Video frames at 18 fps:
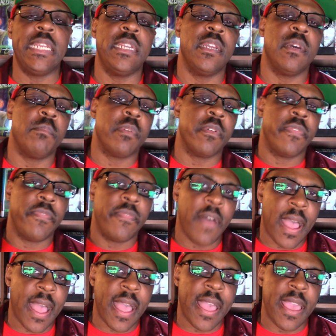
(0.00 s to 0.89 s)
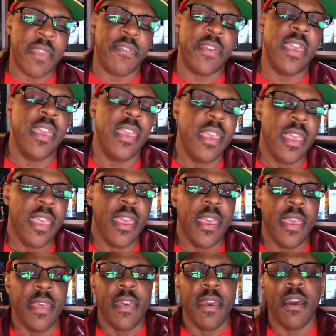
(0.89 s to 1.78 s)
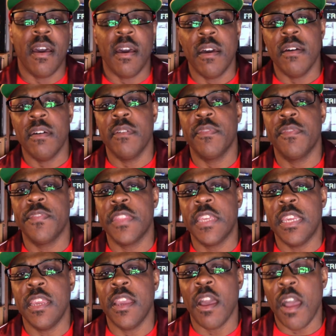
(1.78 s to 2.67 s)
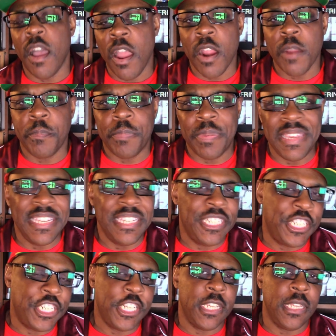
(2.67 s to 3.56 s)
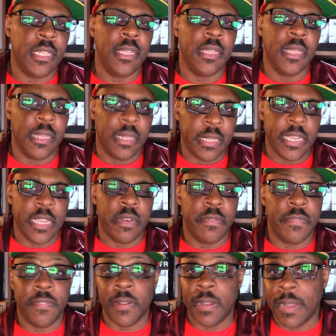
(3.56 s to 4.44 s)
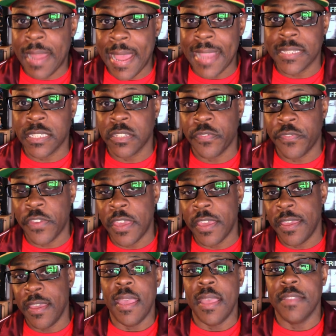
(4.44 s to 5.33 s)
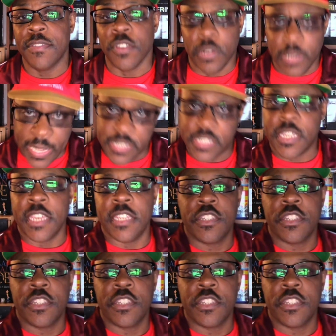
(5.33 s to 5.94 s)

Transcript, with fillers: number five of the RPG Elite philosophy. So let's get